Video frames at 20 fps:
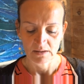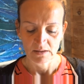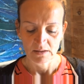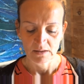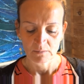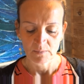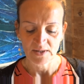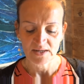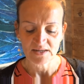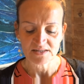
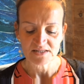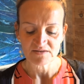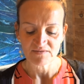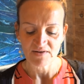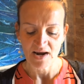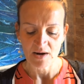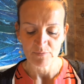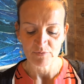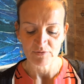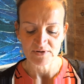We can
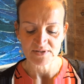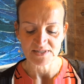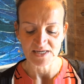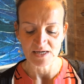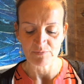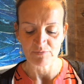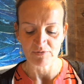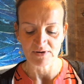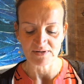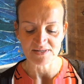develop a
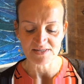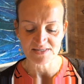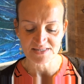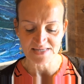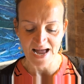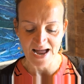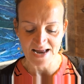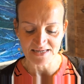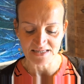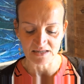deeper
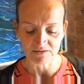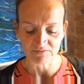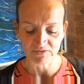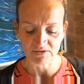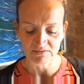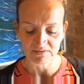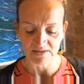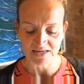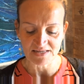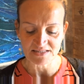understanding of the
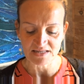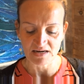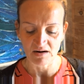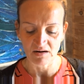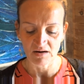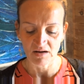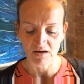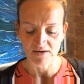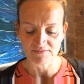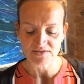things in our
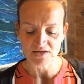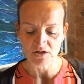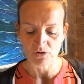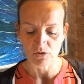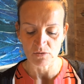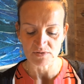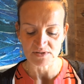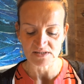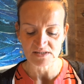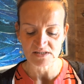lives that
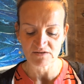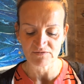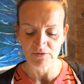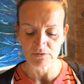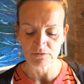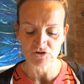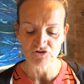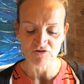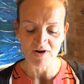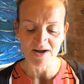cause us to
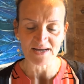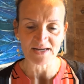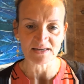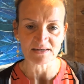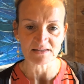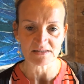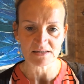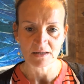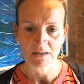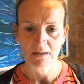feel
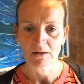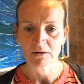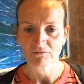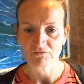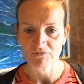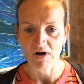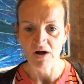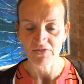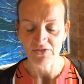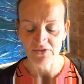drained
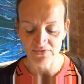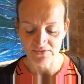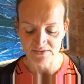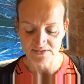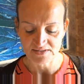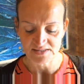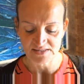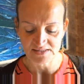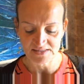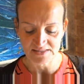rather than
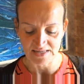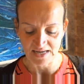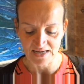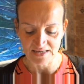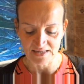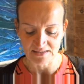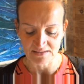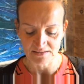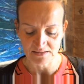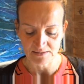
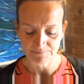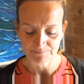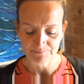sustained.